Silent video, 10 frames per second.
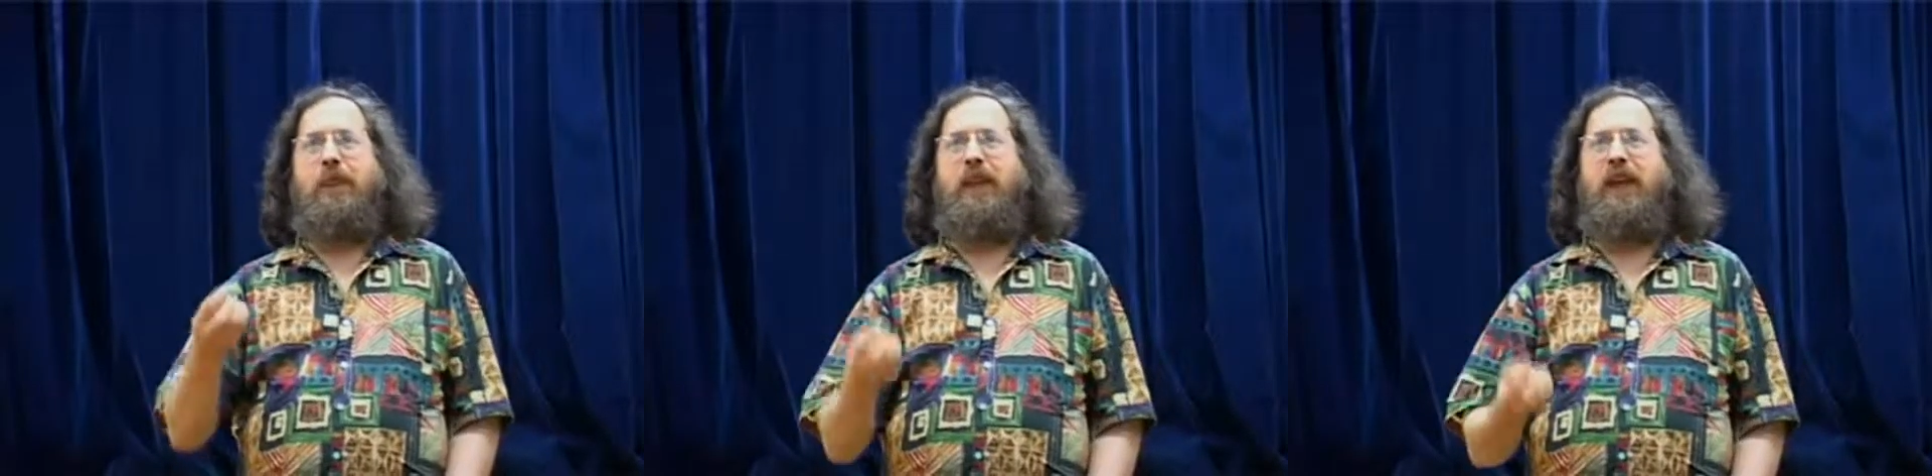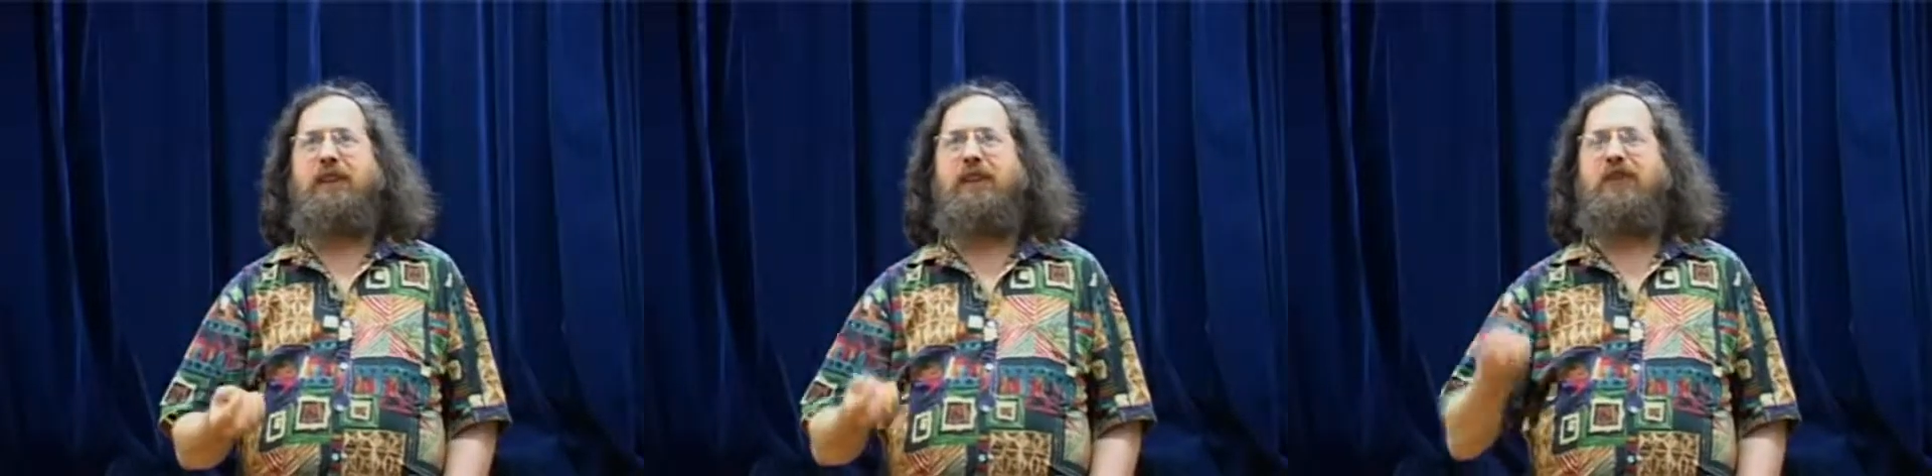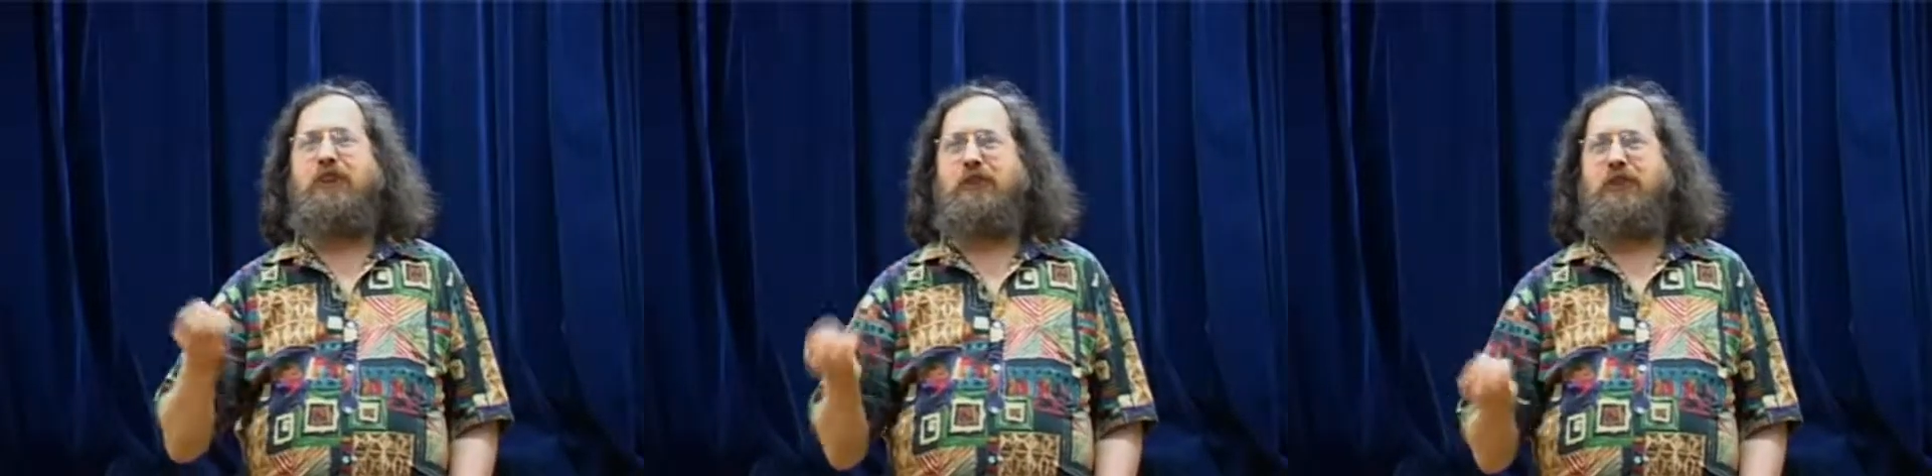then the
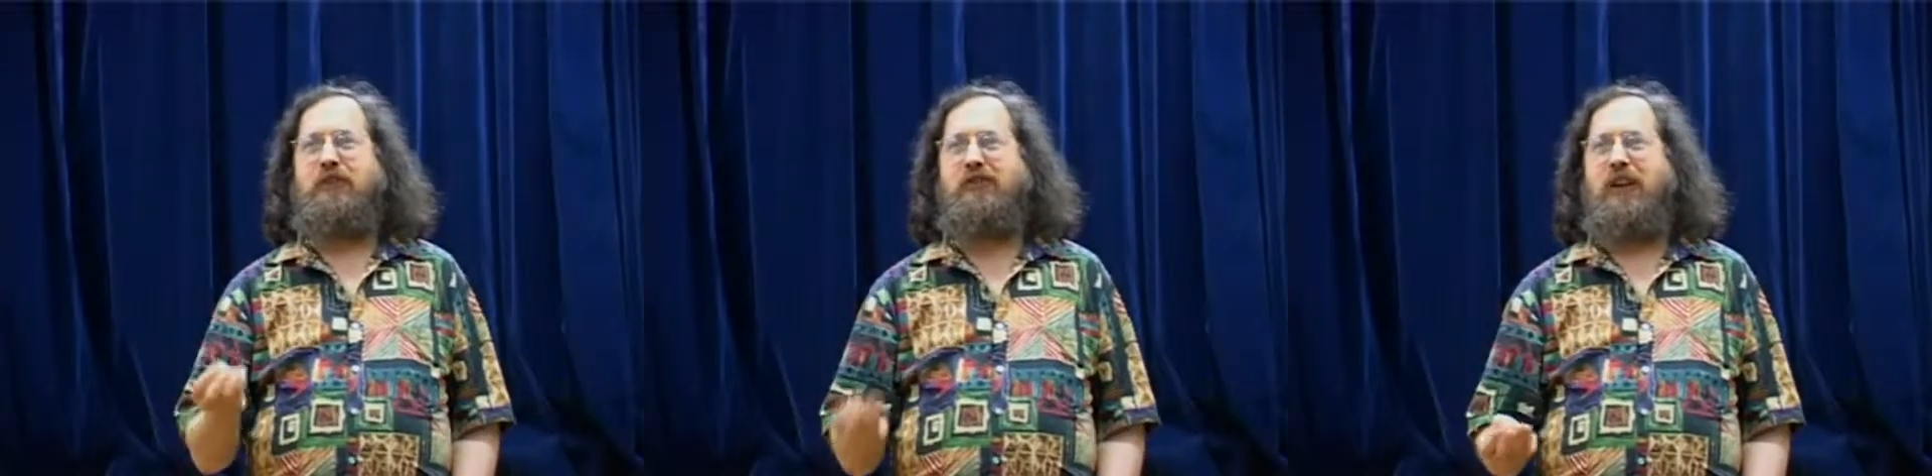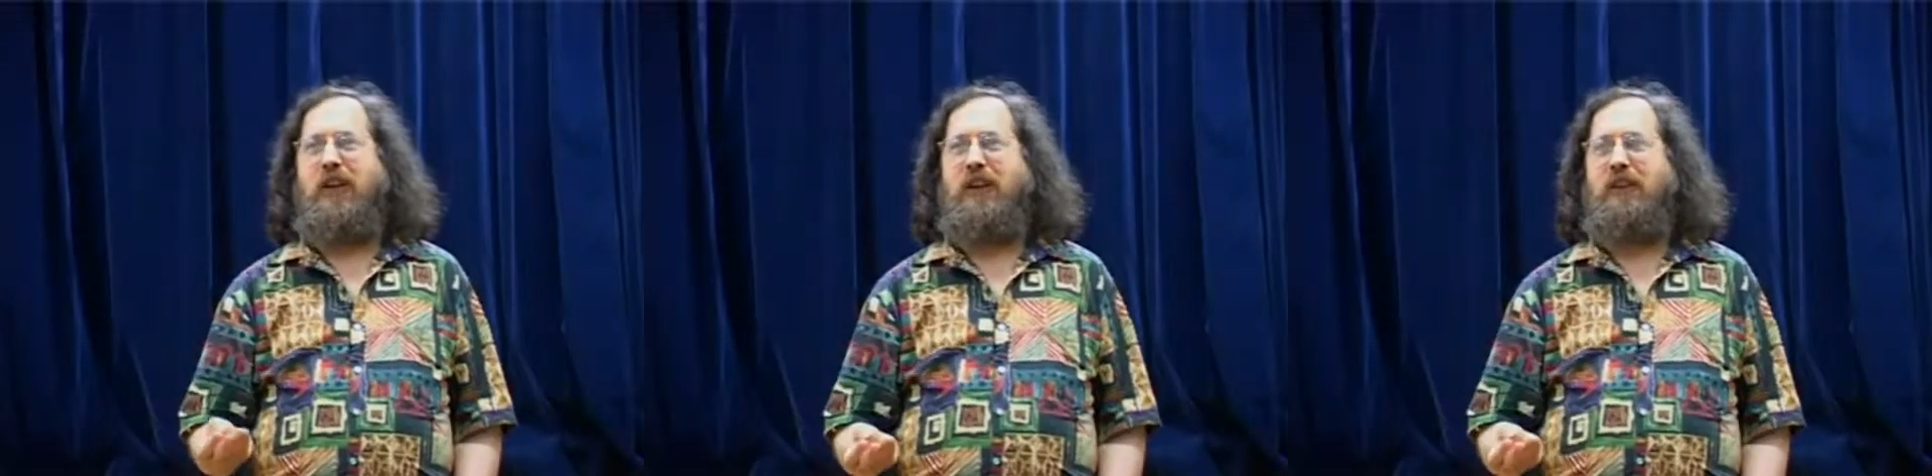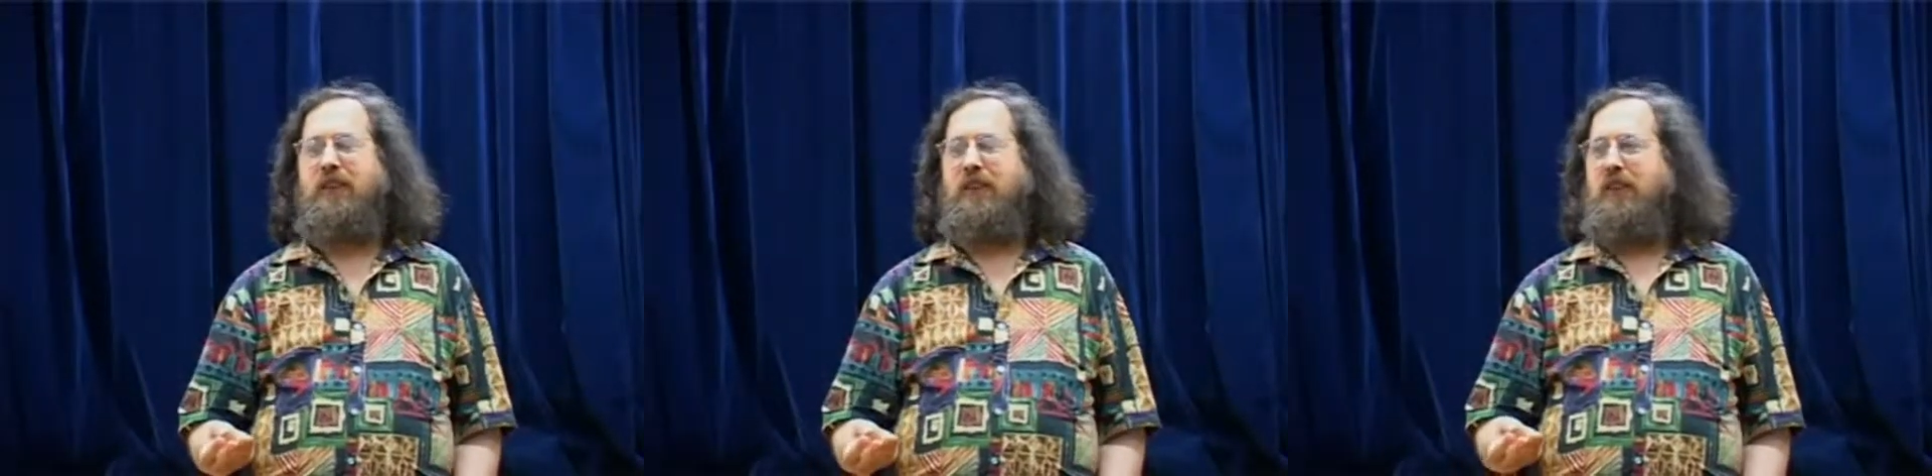teacher can say,